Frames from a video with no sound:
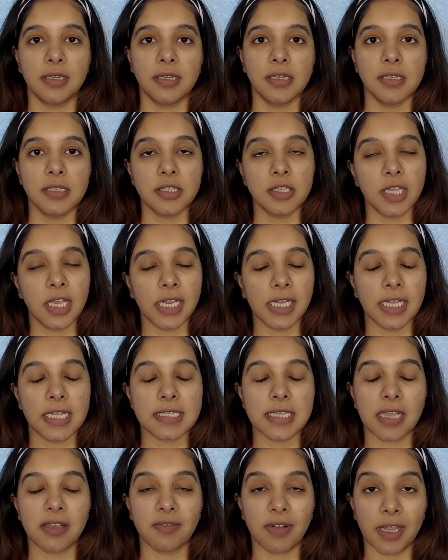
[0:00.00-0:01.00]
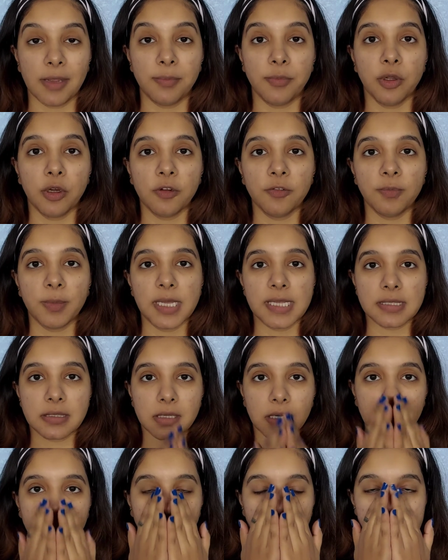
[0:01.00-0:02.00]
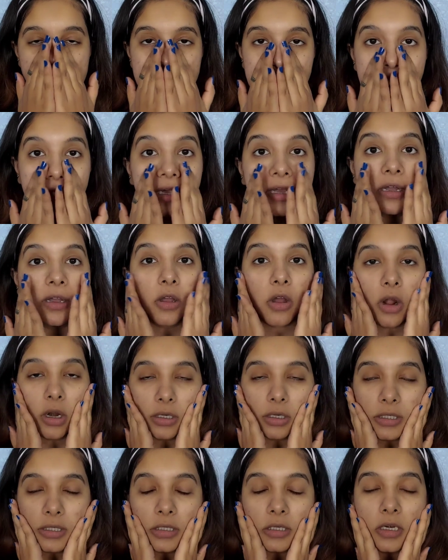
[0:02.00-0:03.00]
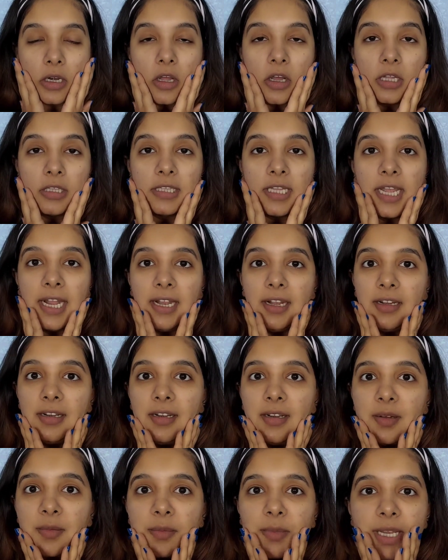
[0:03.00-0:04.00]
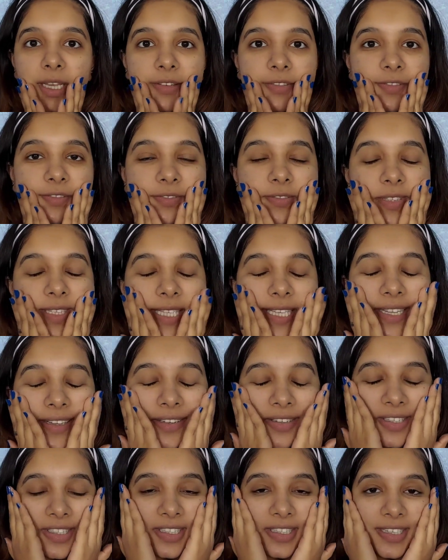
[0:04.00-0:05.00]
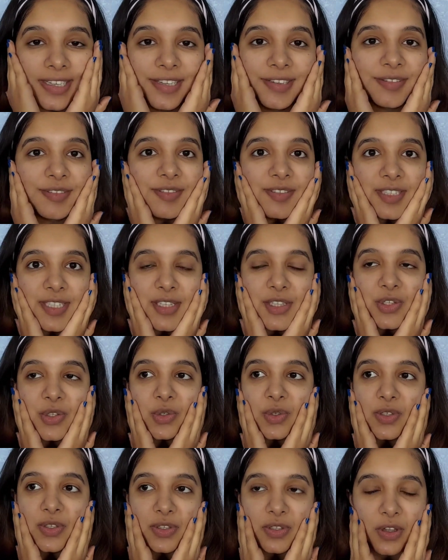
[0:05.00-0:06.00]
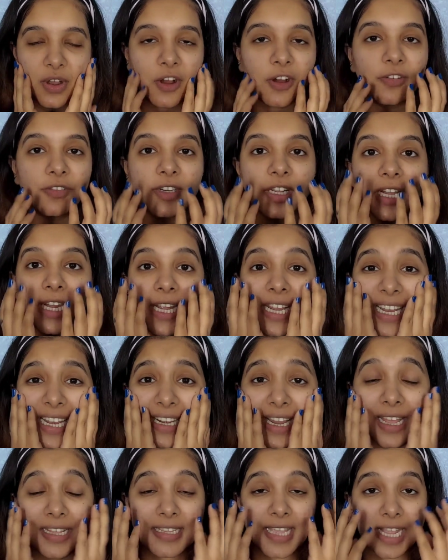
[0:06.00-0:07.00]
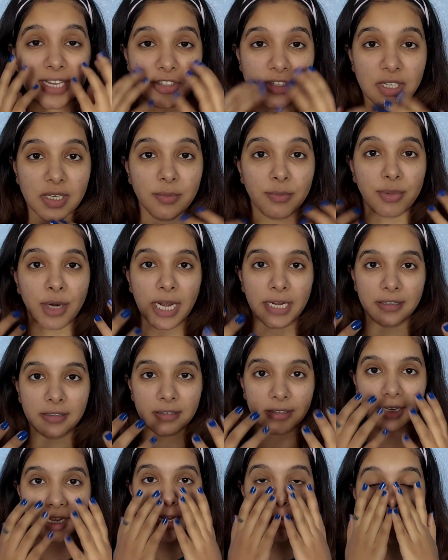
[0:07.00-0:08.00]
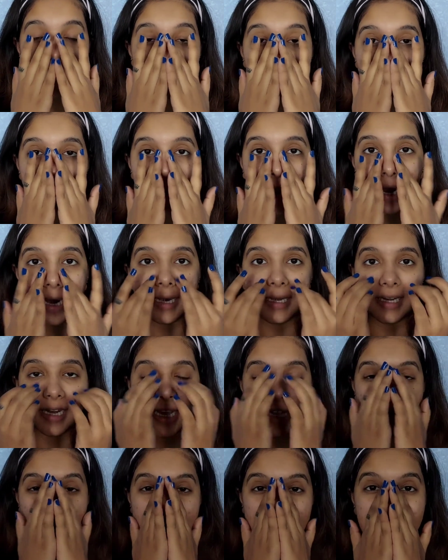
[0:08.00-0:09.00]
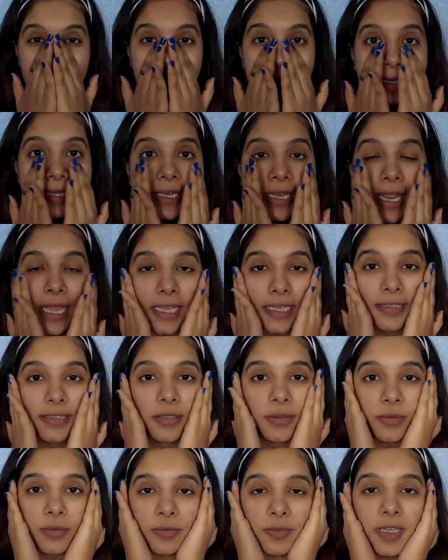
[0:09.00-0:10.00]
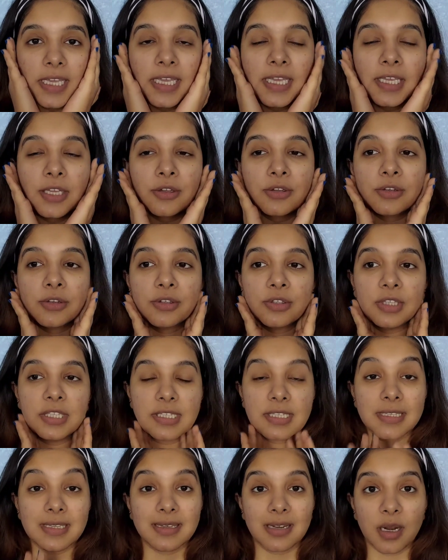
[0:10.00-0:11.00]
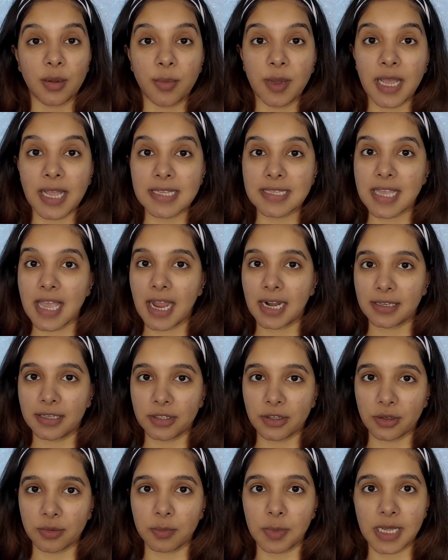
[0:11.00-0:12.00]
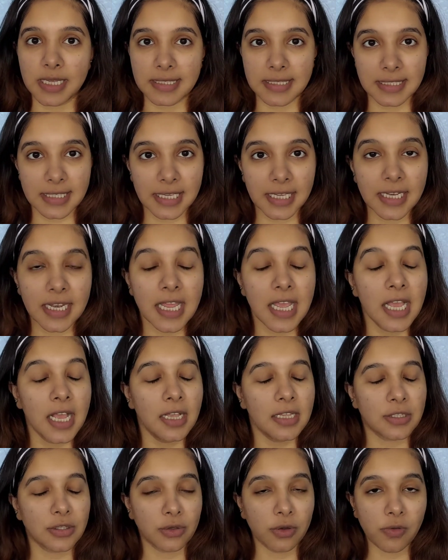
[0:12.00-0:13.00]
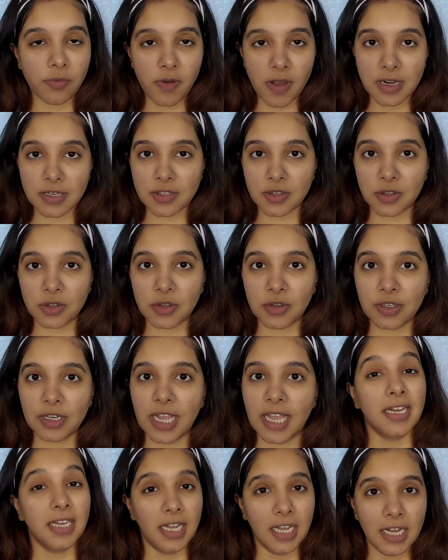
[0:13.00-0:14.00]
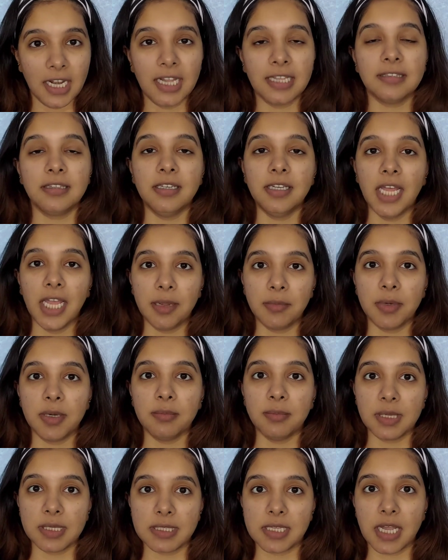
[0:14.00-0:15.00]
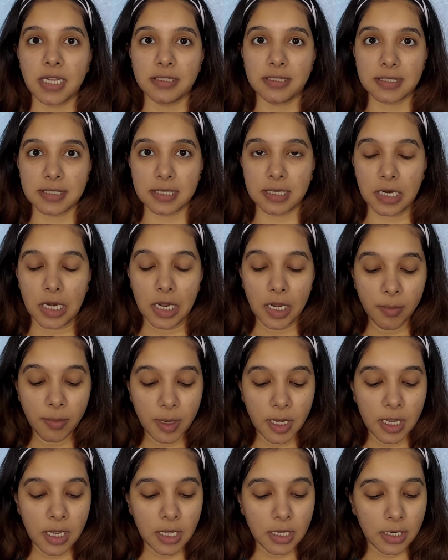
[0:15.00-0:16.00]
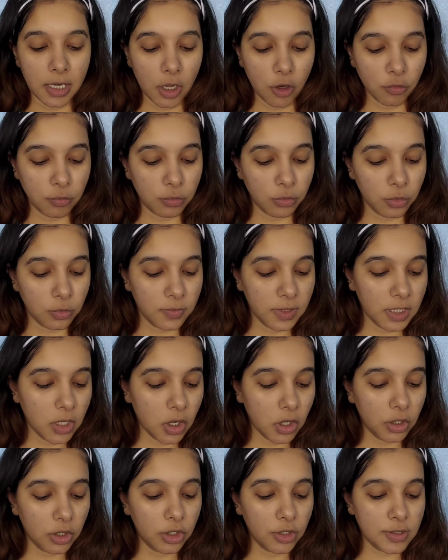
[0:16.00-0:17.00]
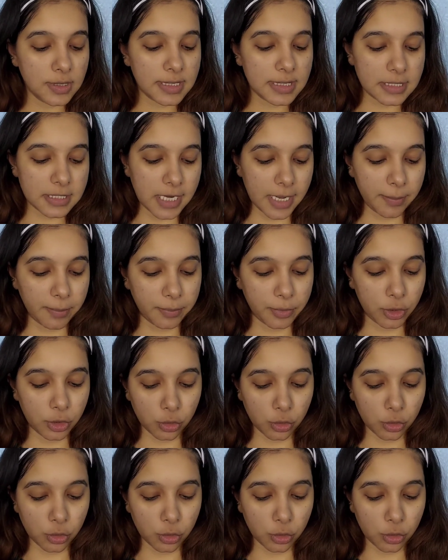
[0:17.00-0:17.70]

So yeah guys, I wiped off my scrub using a cotton cloth, and my skin really feels so soft. It has actually brightened up, and I really like the way the scrub has acted on my skin. So far so good. I really like the diamond massage scrub. Now moving on to step